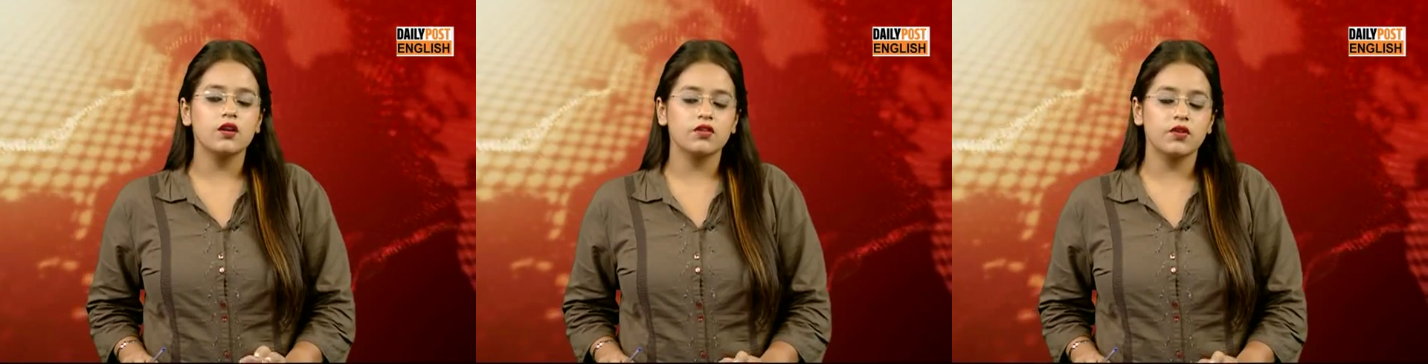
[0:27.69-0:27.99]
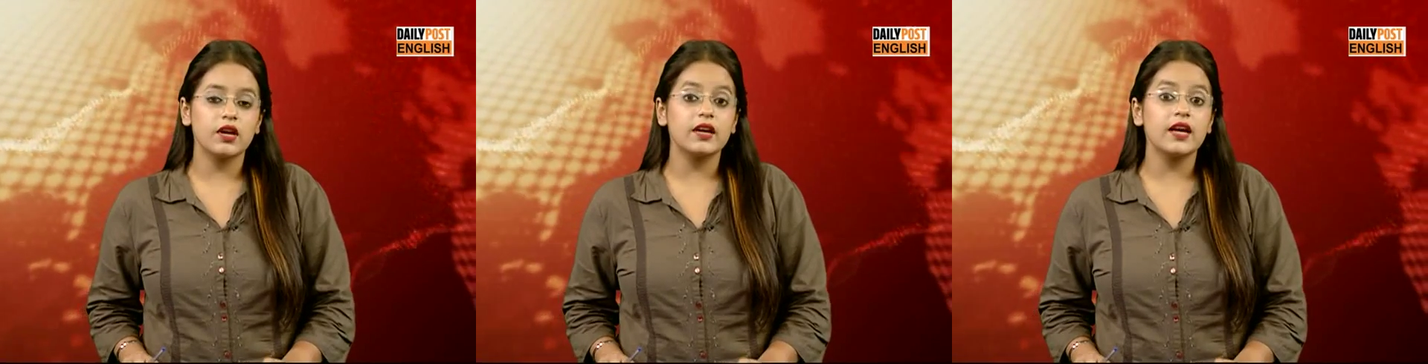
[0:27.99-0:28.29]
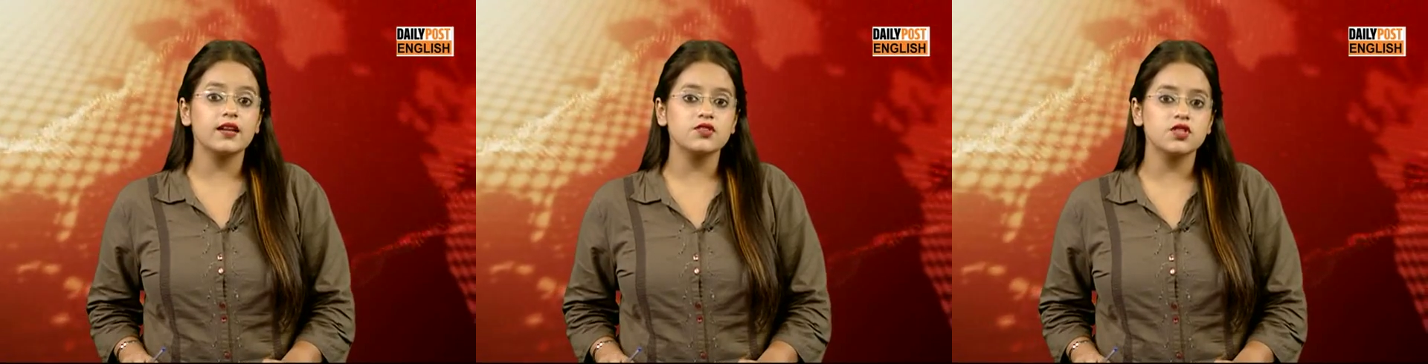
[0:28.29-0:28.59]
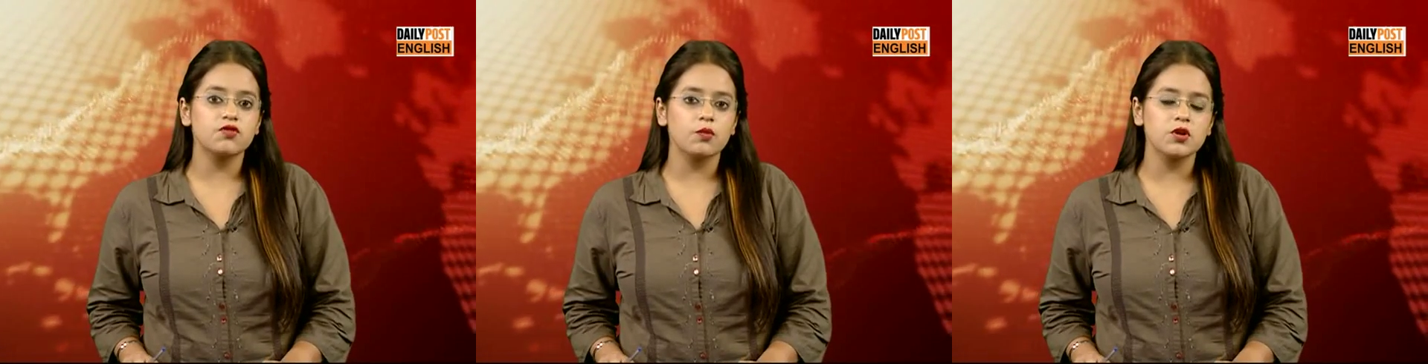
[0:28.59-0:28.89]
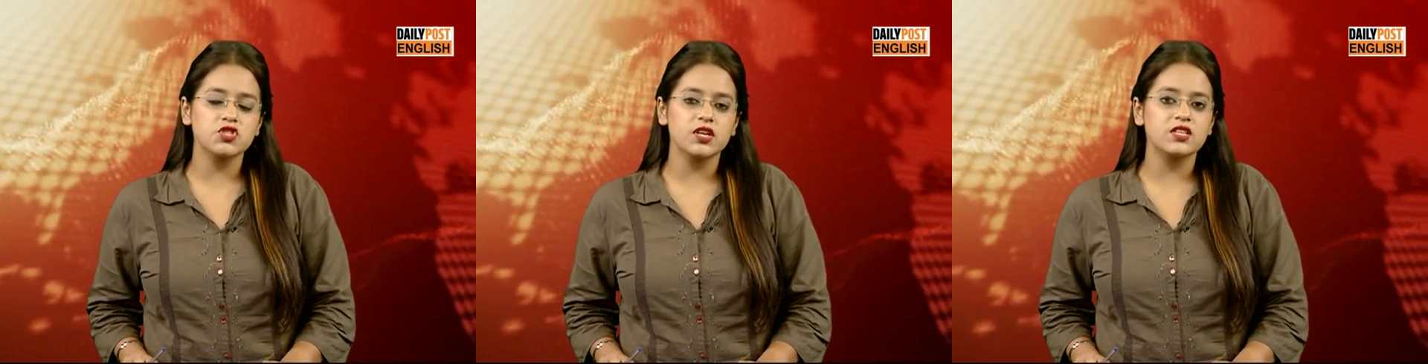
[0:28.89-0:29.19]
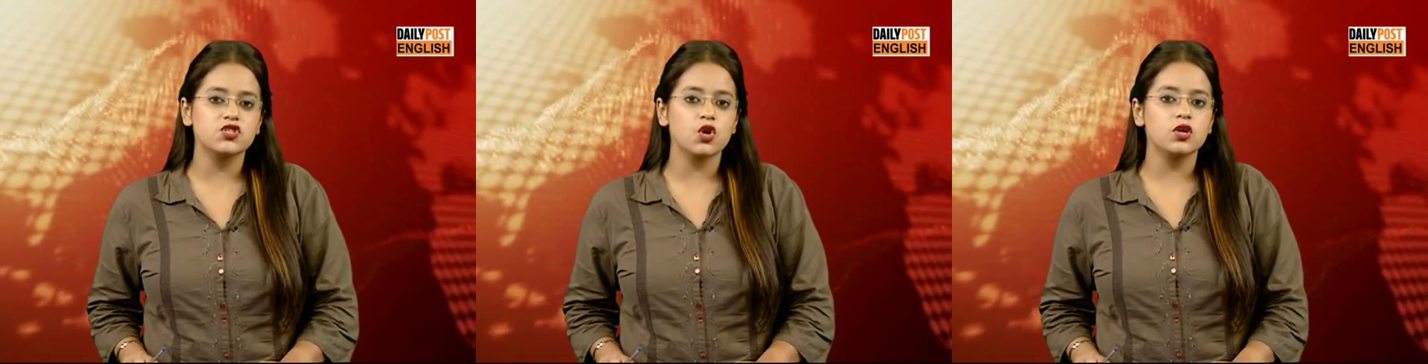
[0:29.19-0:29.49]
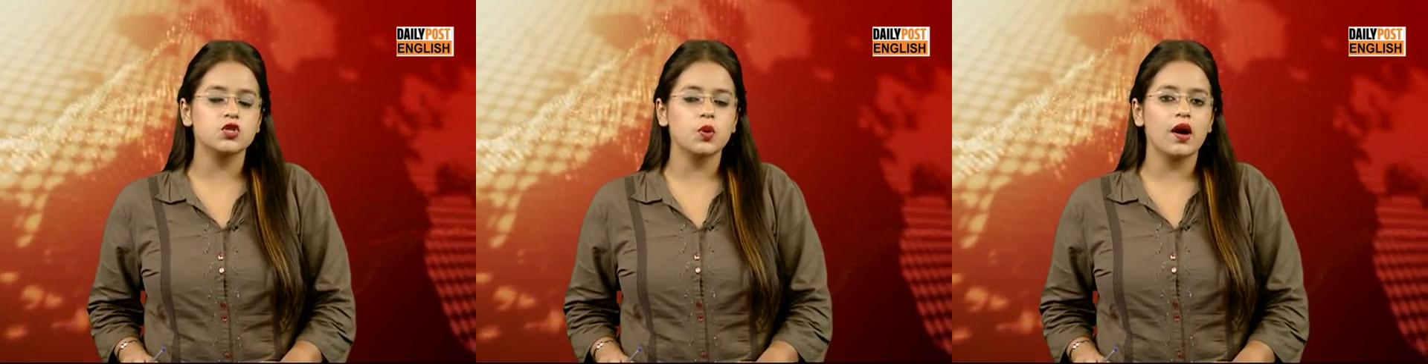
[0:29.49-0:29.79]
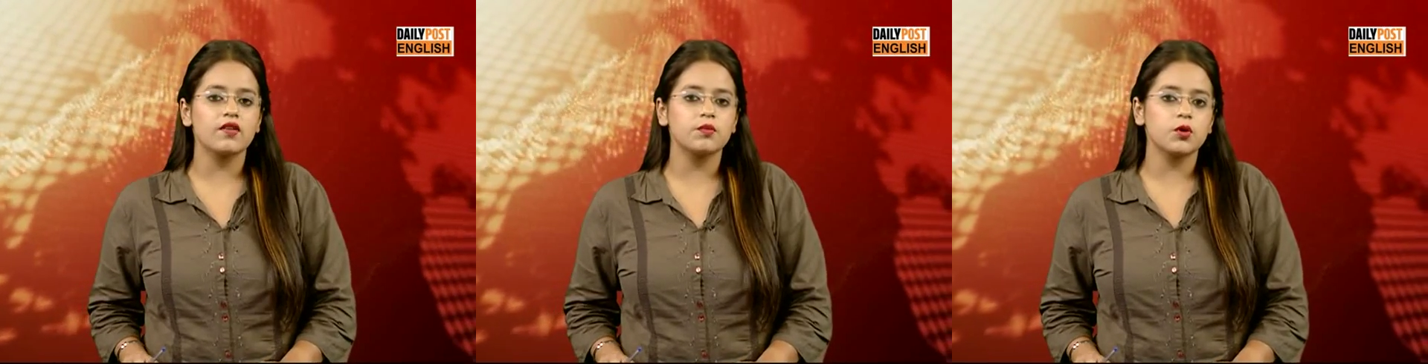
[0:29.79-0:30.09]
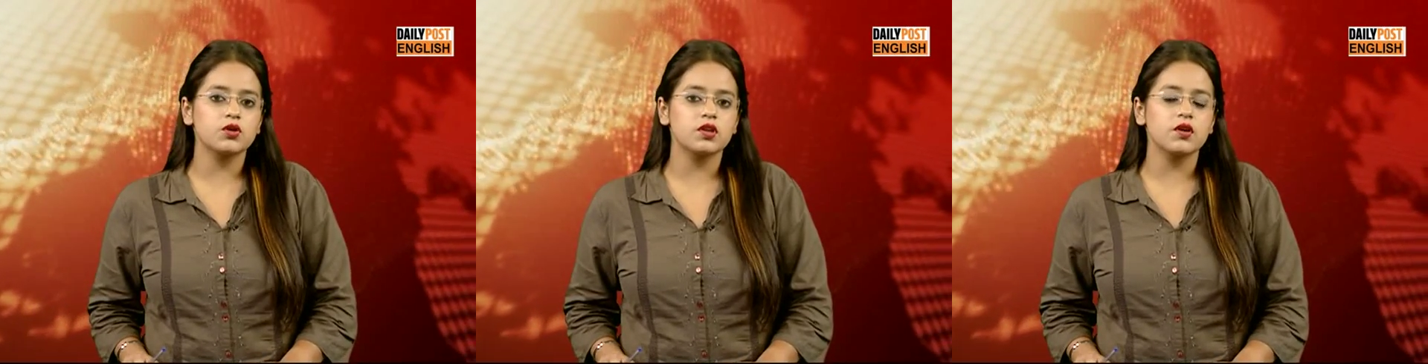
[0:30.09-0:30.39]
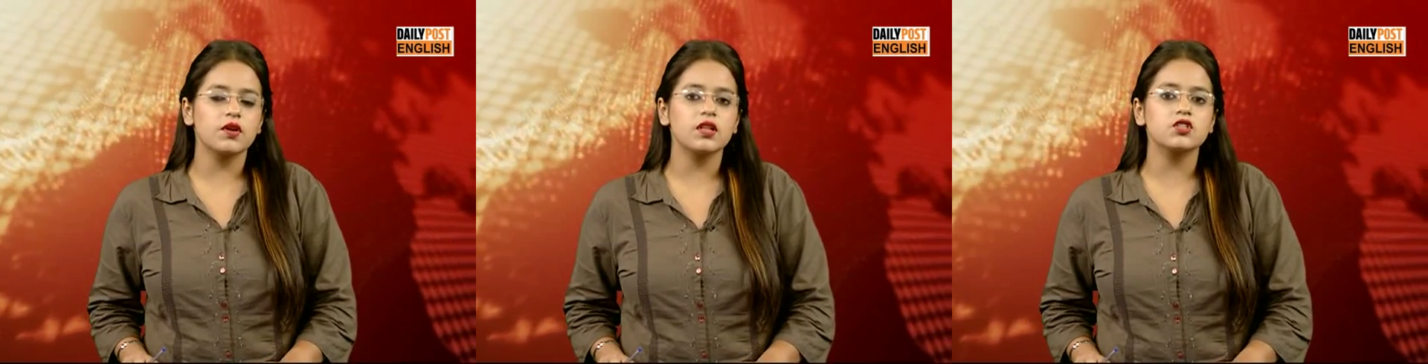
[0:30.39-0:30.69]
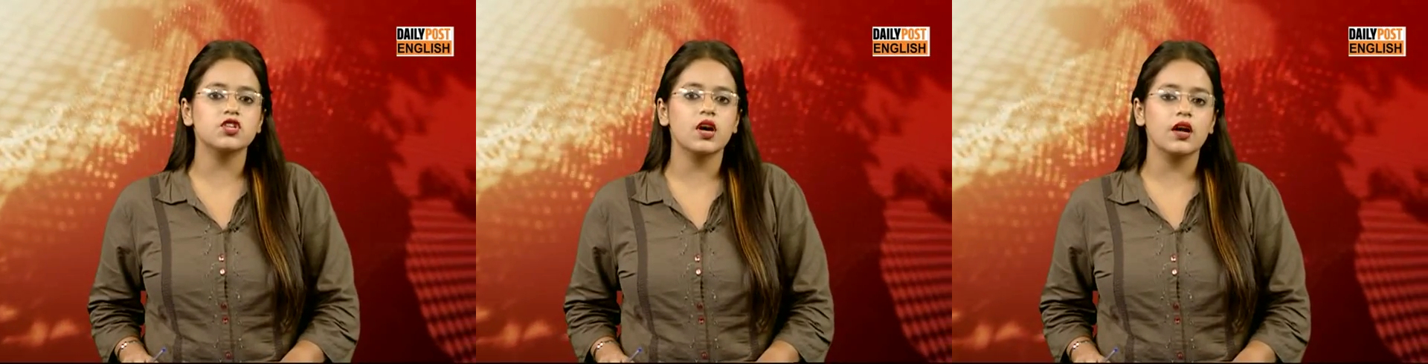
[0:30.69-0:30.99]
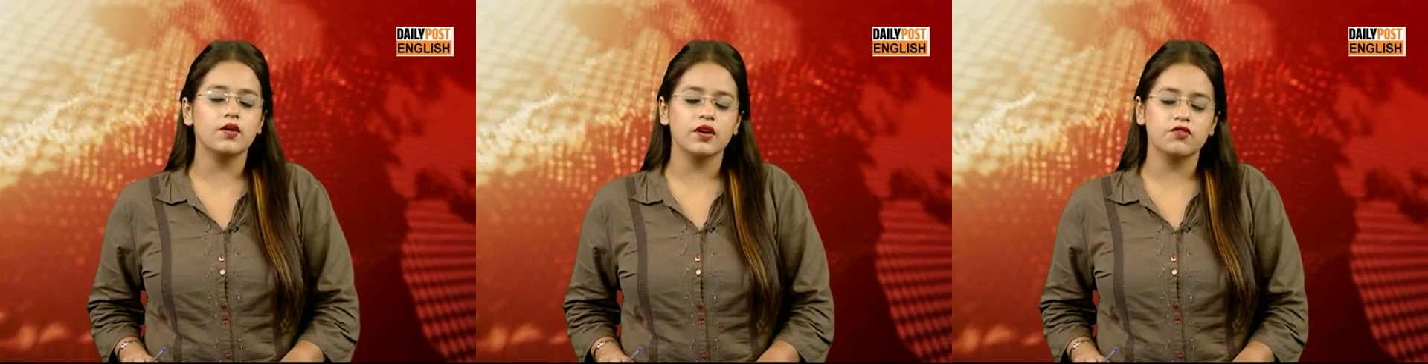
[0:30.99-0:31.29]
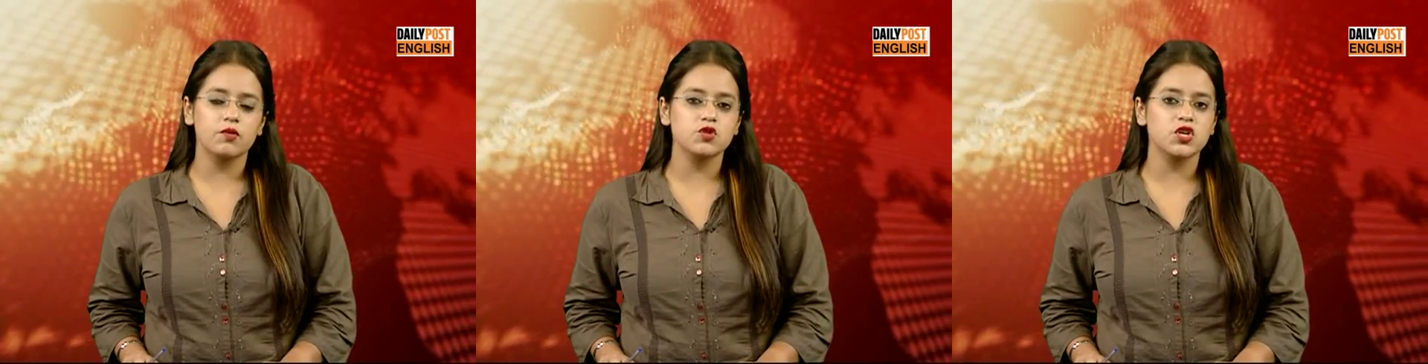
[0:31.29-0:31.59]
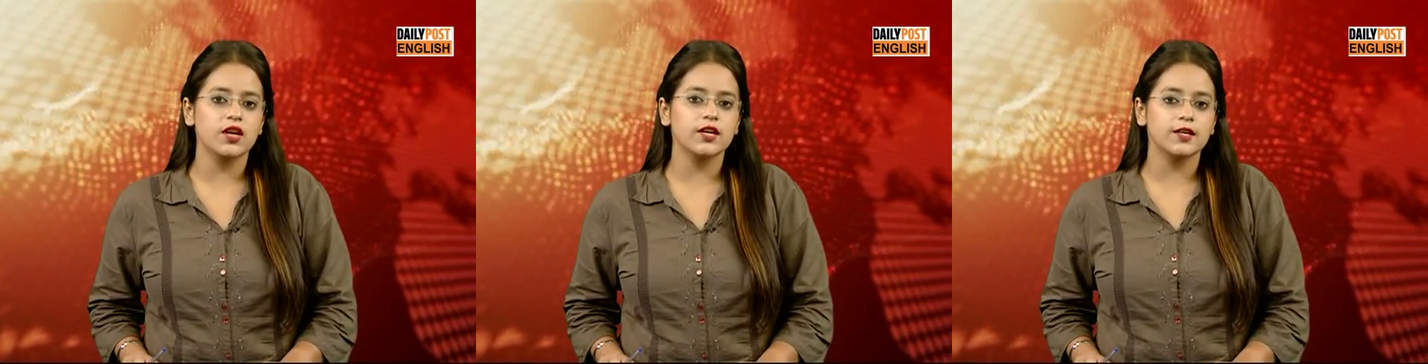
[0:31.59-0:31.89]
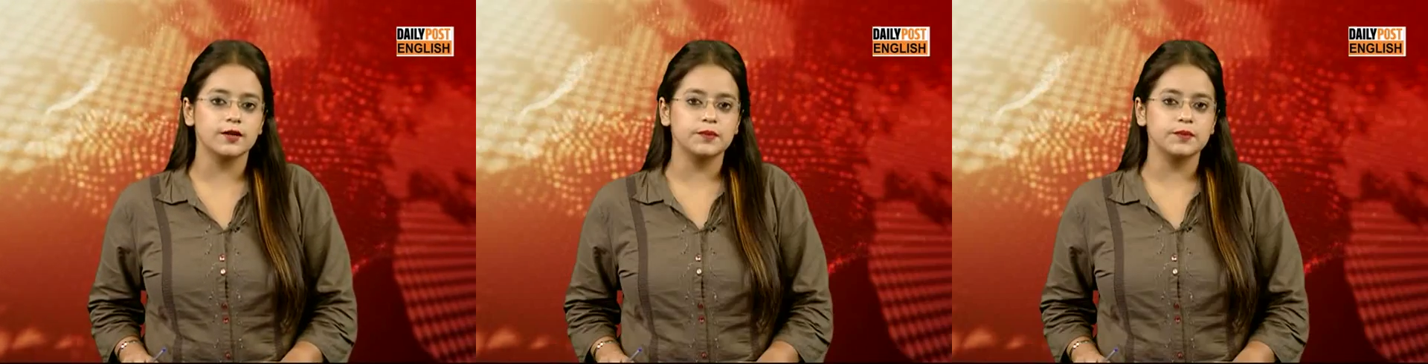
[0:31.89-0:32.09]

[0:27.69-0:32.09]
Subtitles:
latest information, let's talk to our reporter Narendra Jagga, direct from Chandigarh.